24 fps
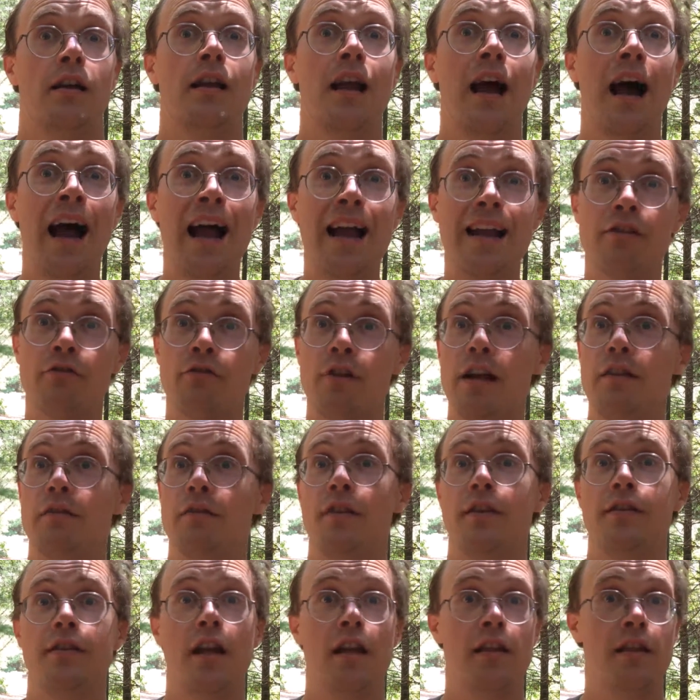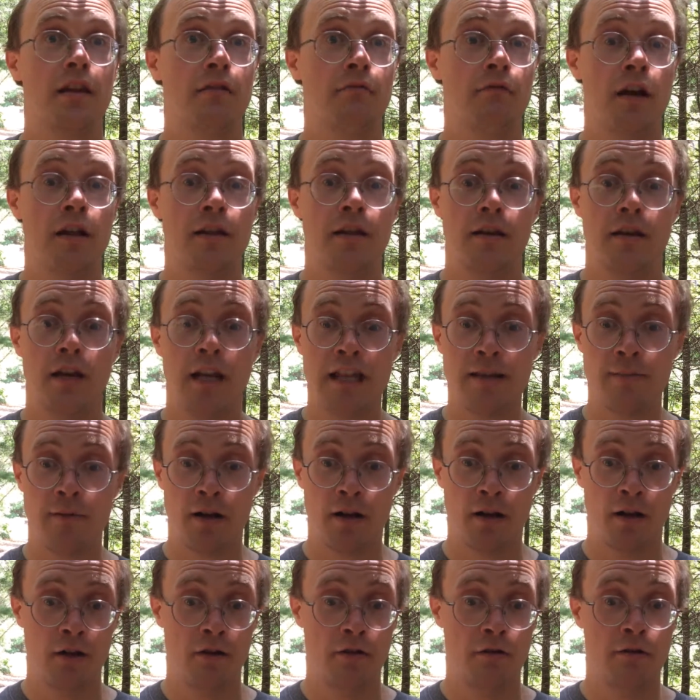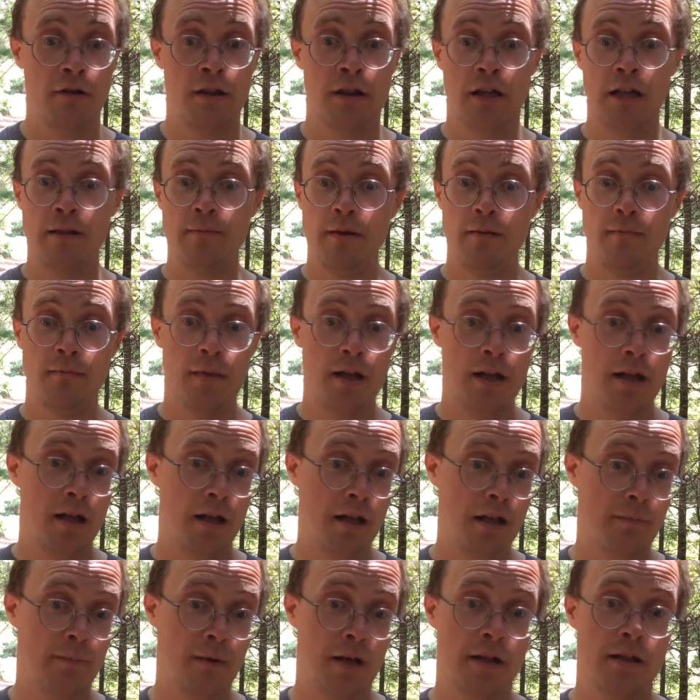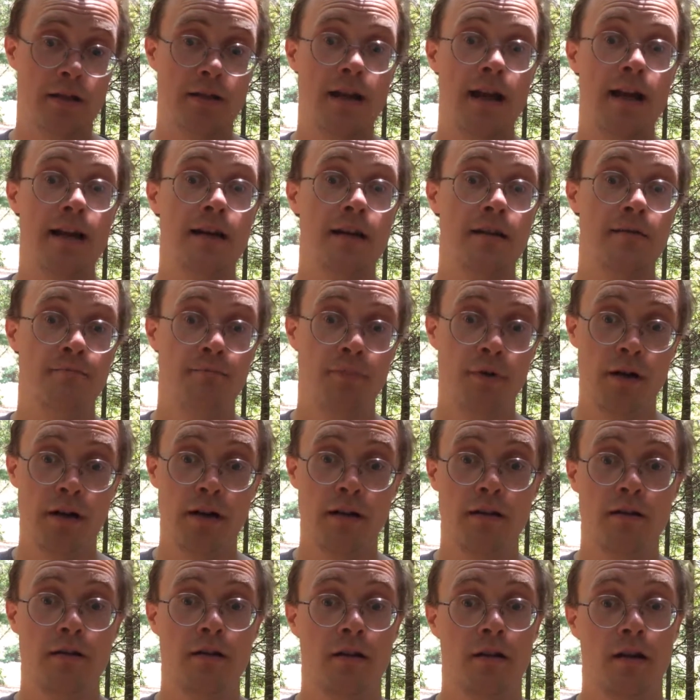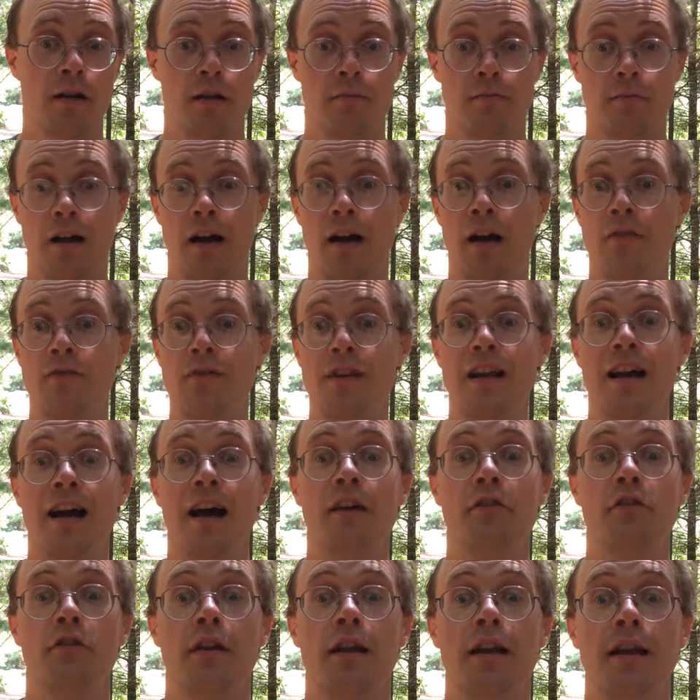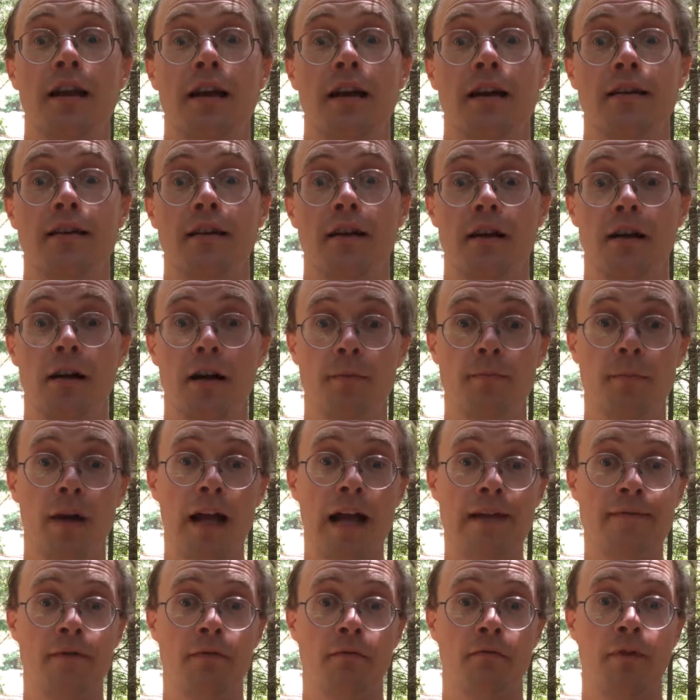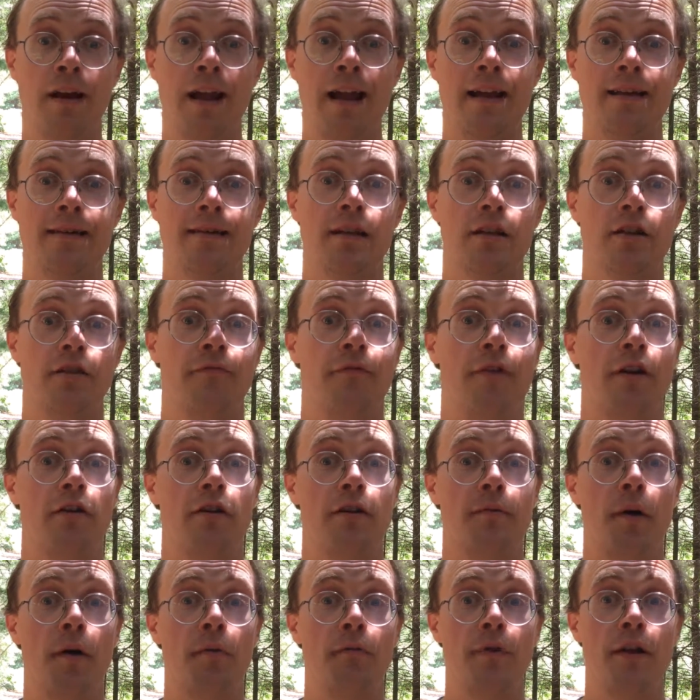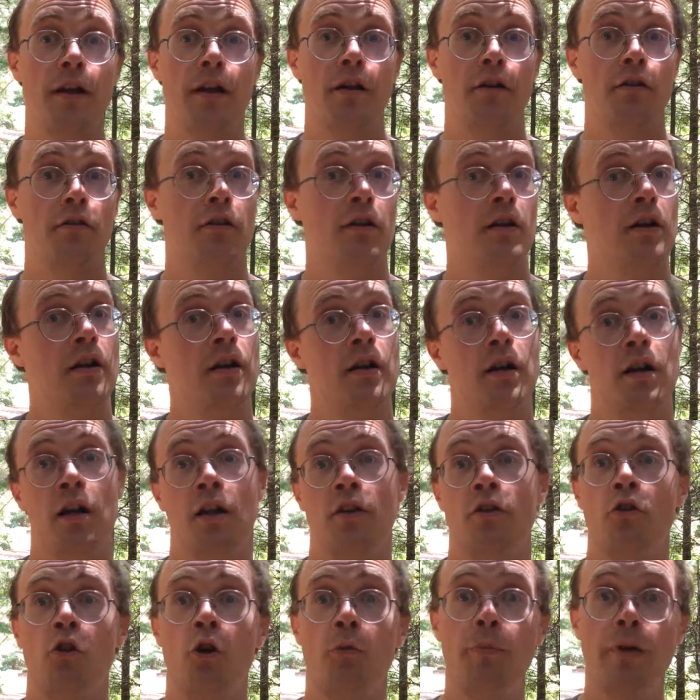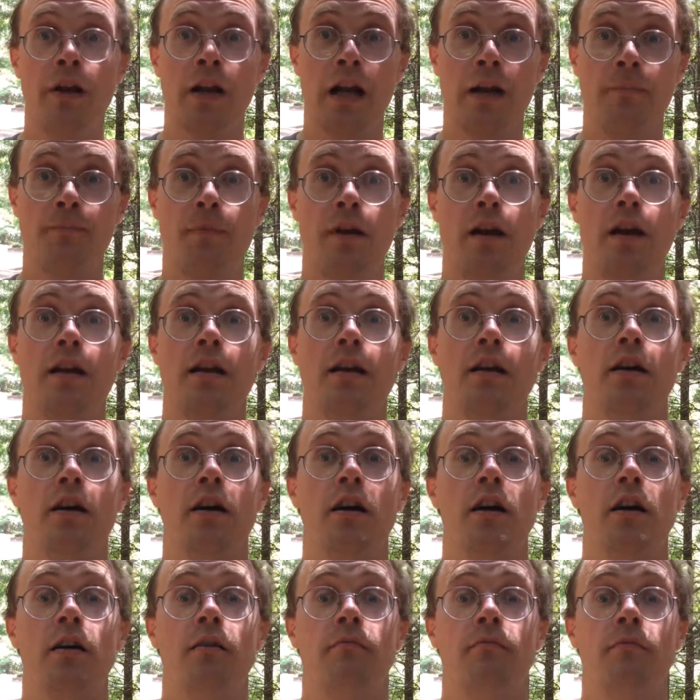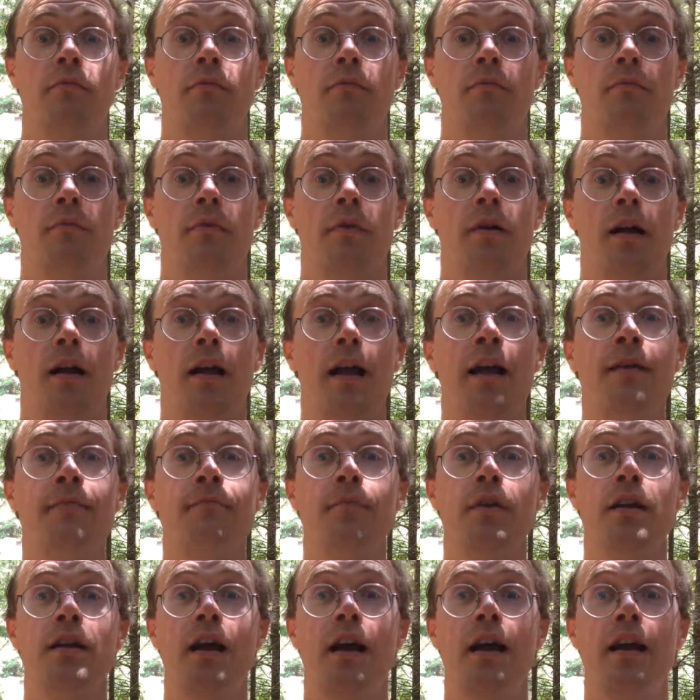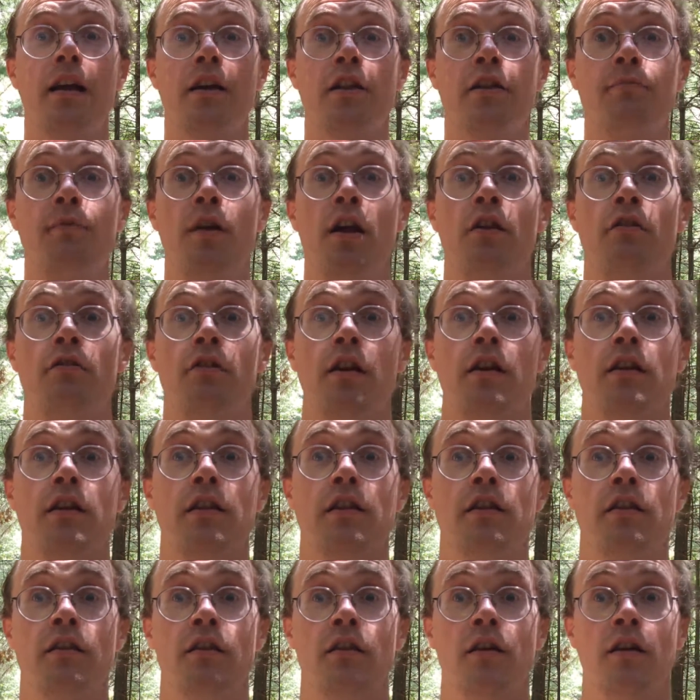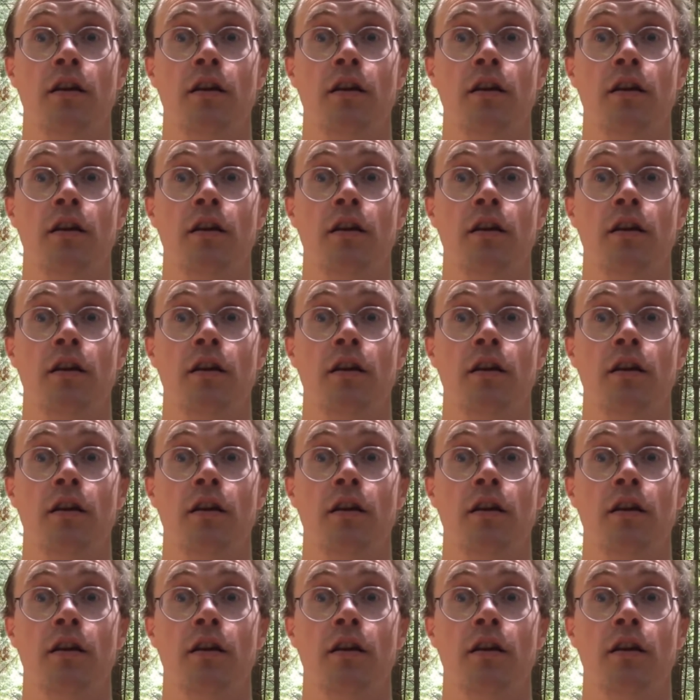I agree with the Disney Quest, it needs to be closed. It's gonna be missed, but it's dated. But on the other hand, I have a rant to share up here. They're opening up a NBA experience.